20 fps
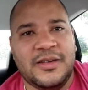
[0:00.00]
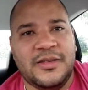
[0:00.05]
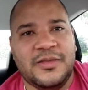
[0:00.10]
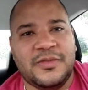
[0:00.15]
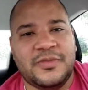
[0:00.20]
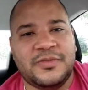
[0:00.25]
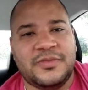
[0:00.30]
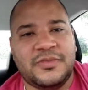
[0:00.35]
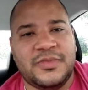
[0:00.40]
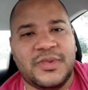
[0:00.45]
in
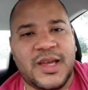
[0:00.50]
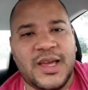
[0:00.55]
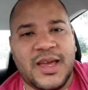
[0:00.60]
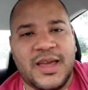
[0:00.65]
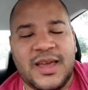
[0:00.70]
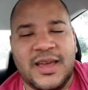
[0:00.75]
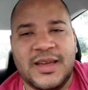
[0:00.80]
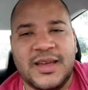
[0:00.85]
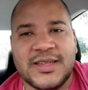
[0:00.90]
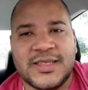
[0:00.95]
such bad
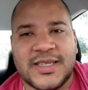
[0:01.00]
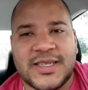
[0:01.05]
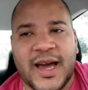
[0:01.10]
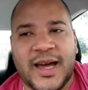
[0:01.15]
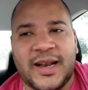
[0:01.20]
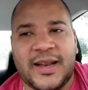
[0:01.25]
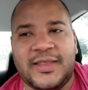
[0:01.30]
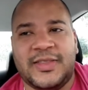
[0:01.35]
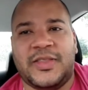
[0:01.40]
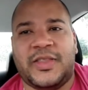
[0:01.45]
shape and in
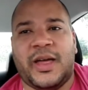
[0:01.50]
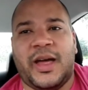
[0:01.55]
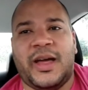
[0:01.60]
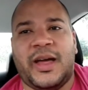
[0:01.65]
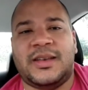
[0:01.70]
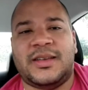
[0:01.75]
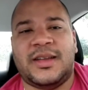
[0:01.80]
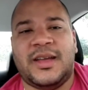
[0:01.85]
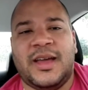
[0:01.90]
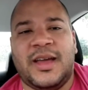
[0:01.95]
so much
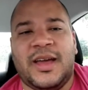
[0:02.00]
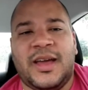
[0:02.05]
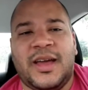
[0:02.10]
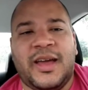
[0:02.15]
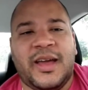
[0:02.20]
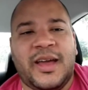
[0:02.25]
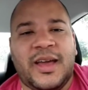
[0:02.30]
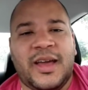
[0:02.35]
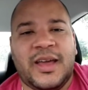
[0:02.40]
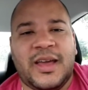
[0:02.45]
pain for
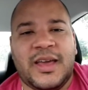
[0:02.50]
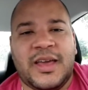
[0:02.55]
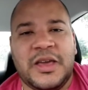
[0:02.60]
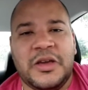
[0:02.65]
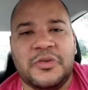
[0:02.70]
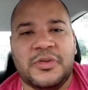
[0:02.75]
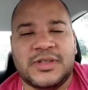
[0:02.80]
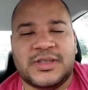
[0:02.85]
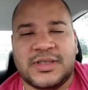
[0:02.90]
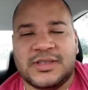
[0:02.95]
so long